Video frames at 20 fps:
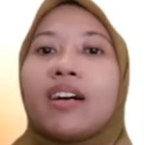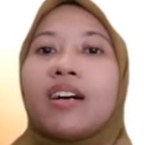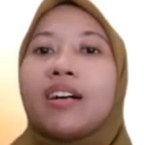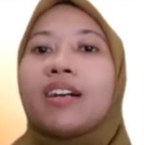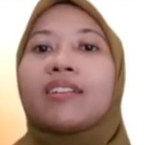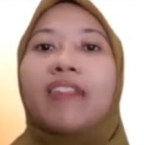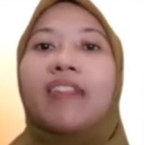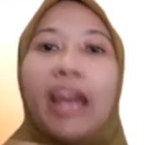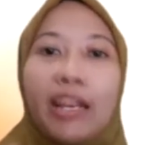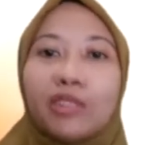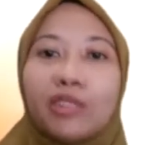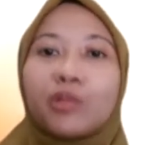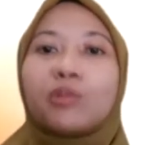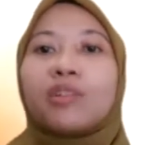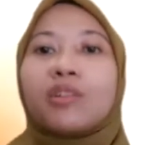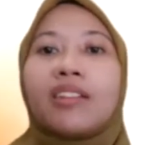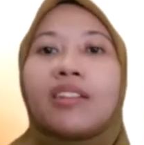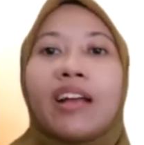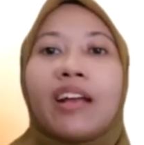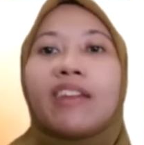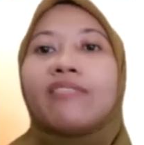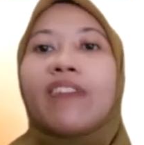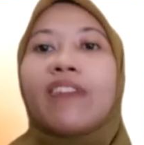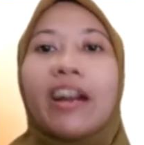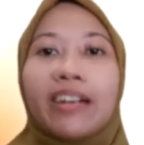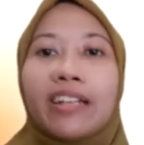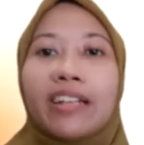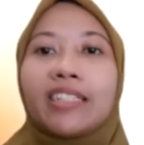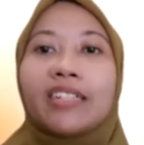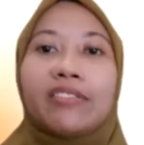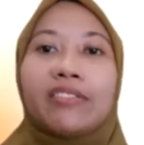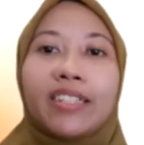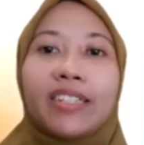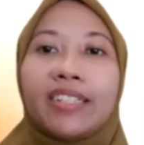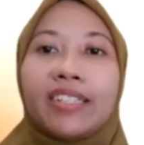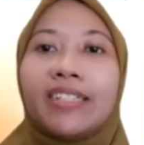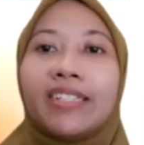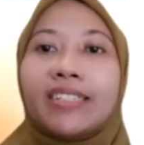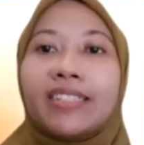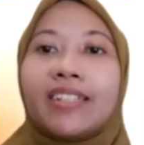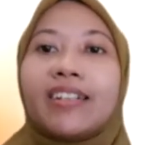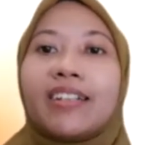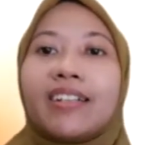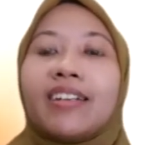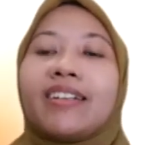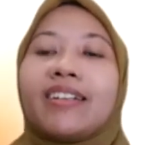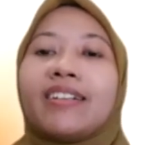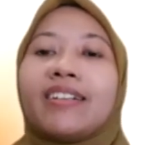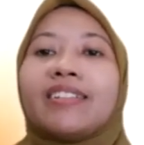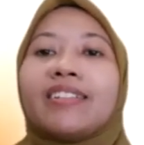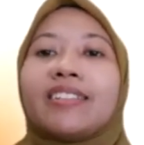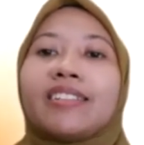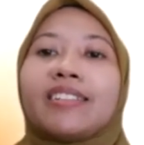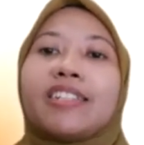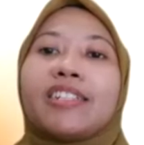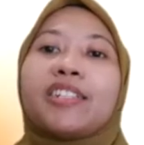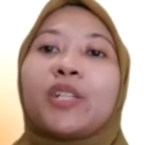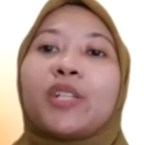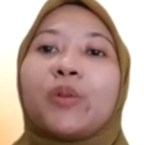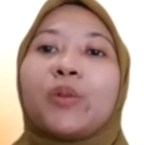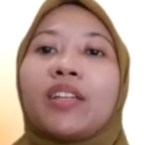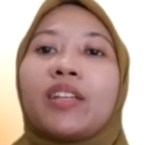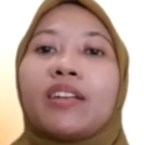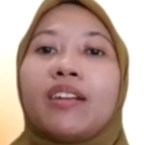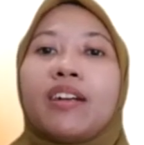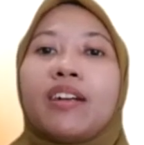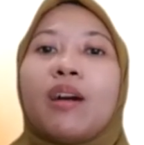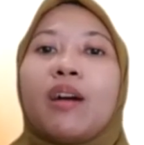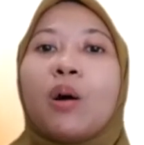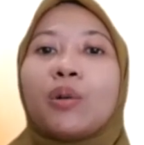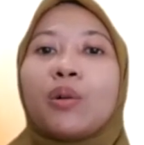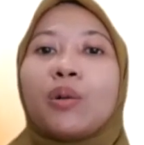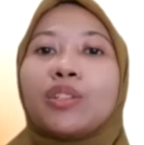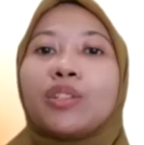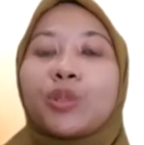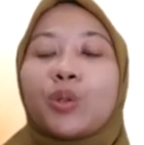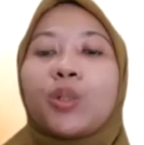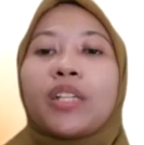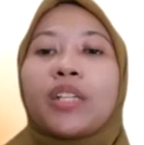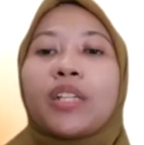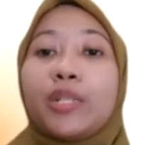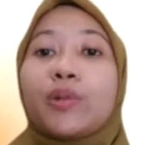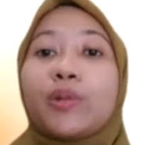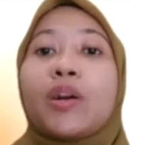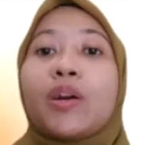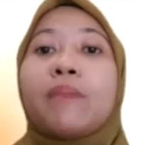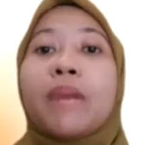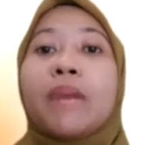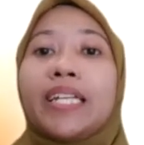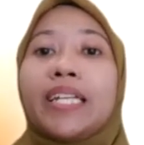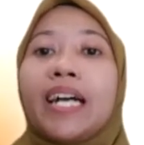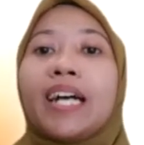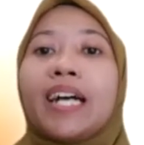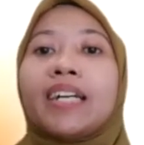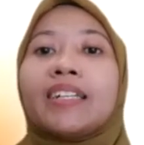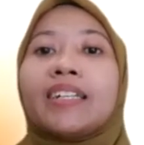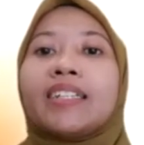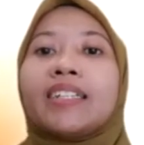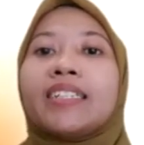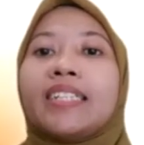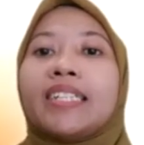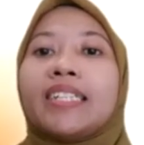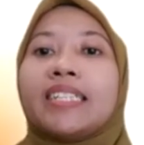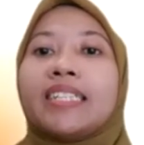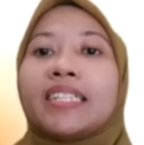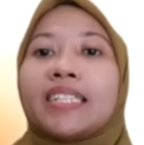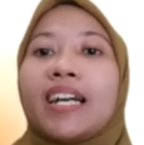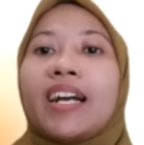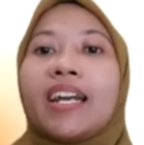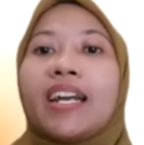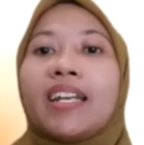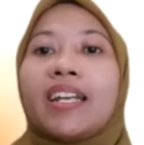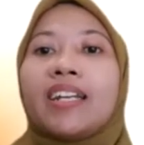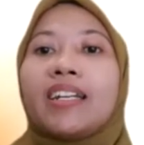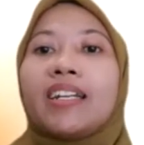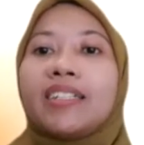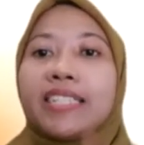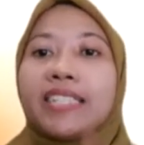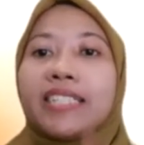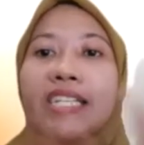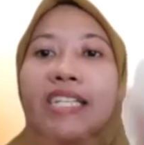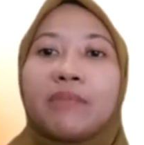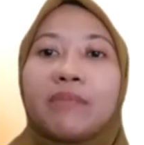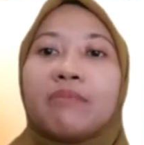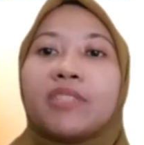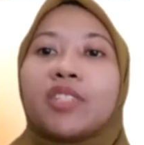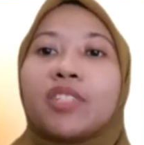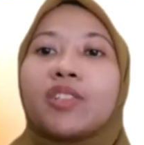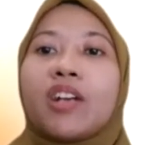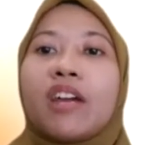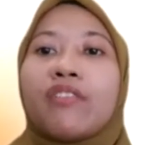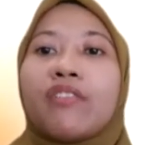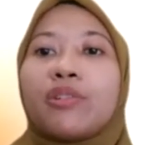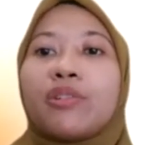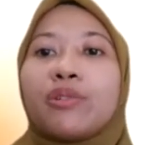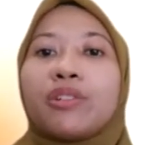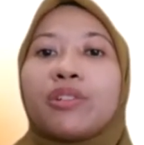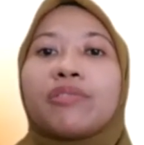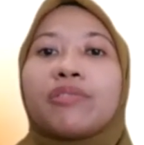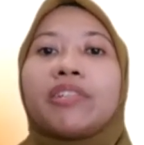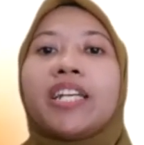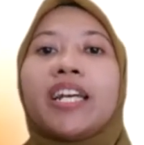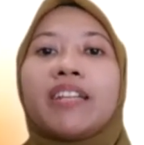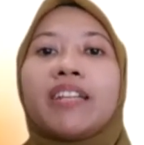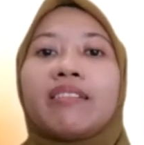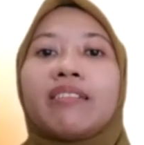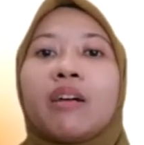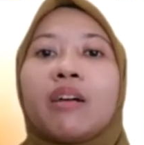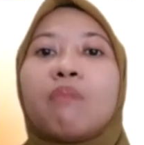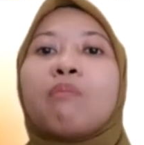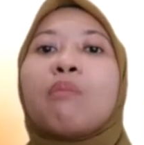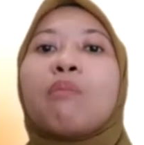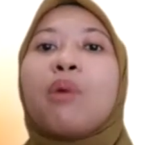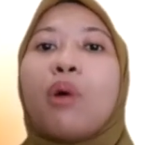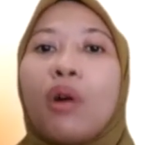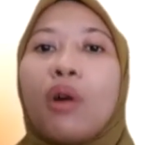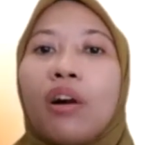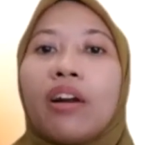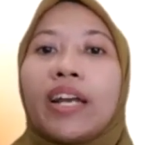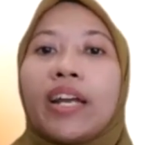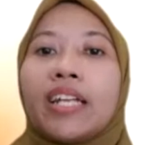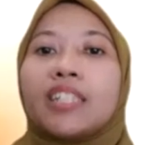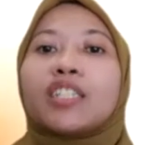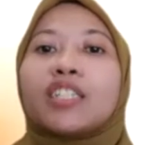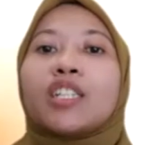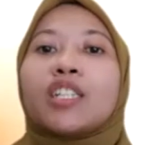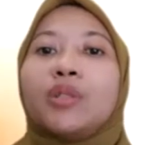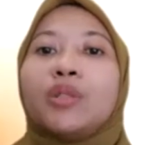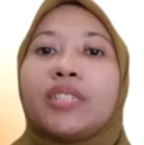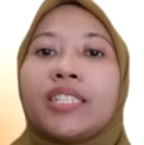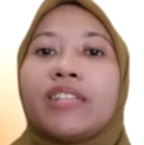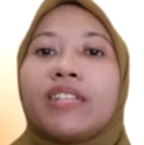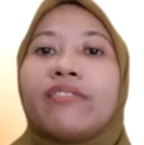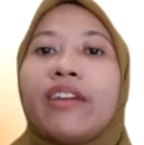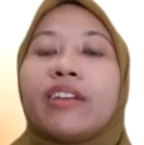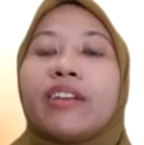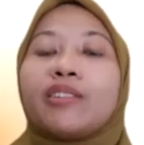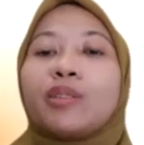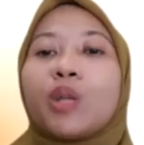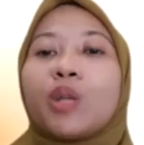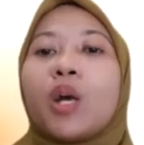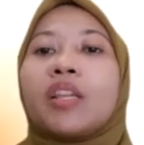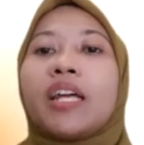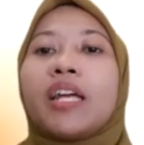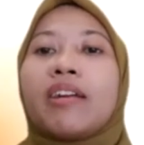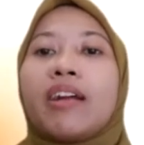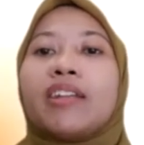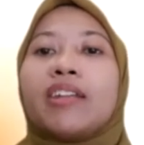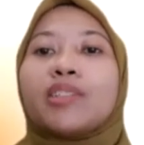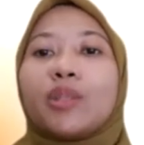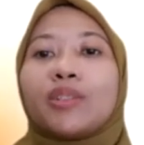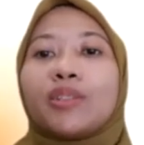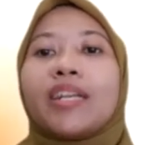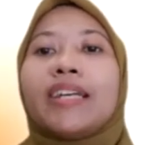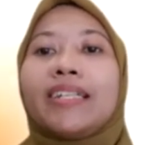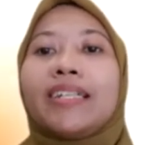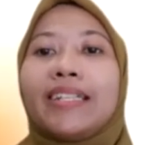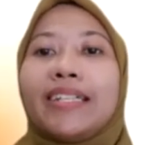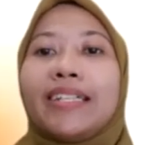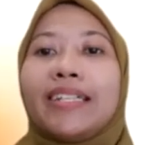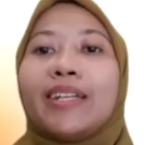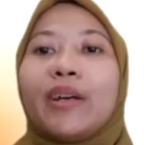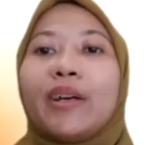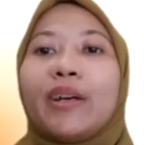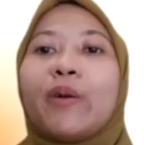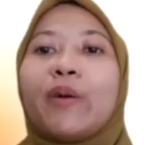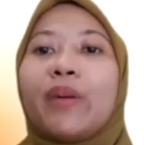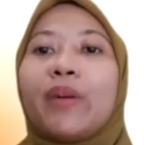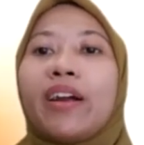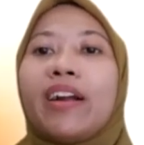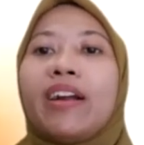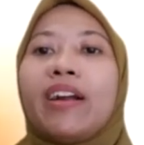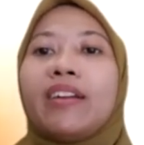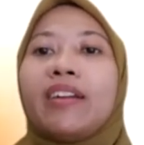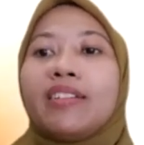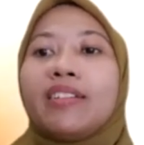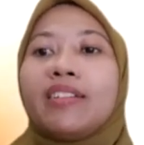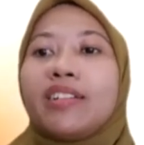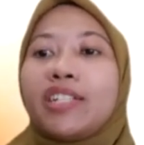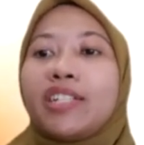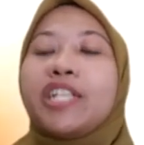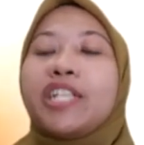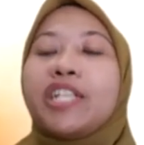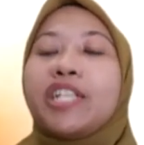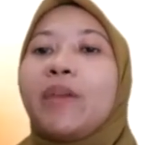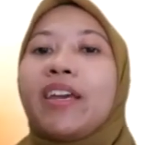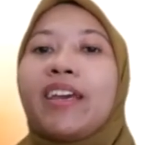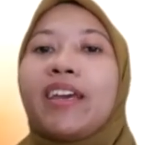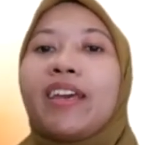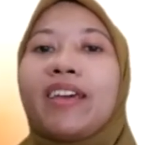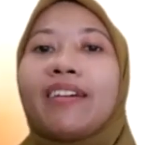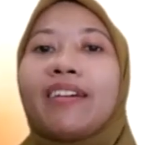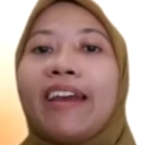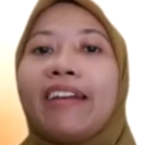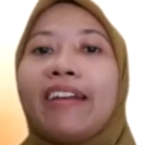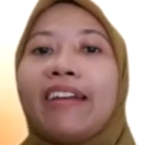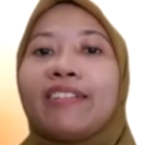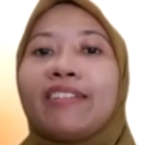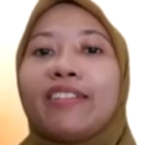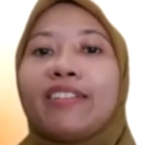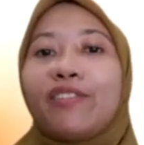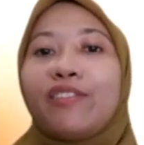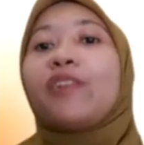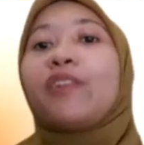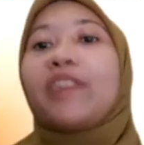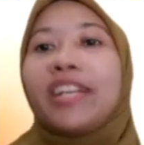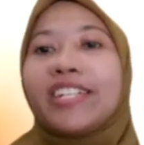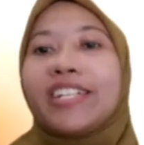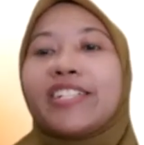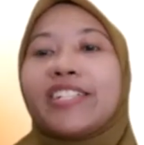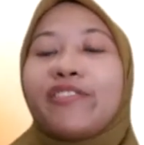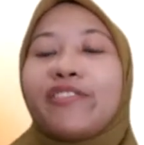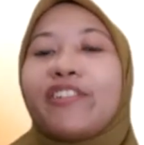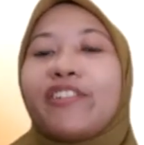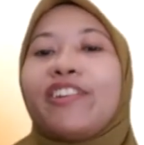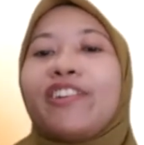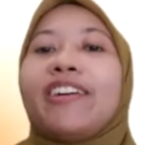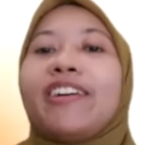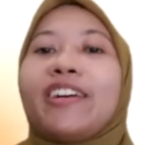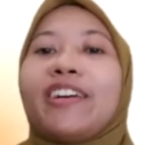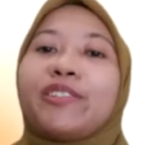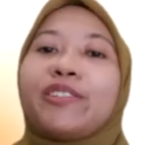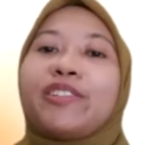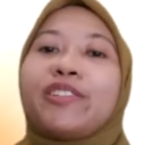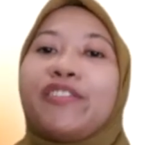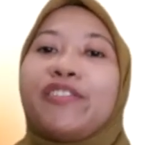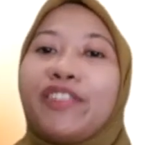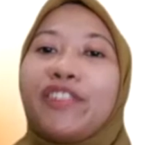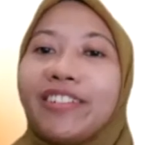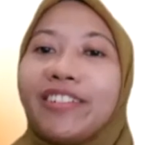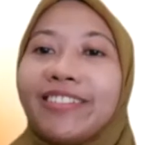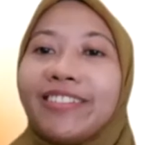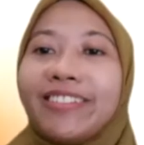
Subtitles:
casual and fun activities. Starting with her own school in Surabaya, Jessica and her team strive to create a more inclusive and tolerant society where change making can flourish for the good of all.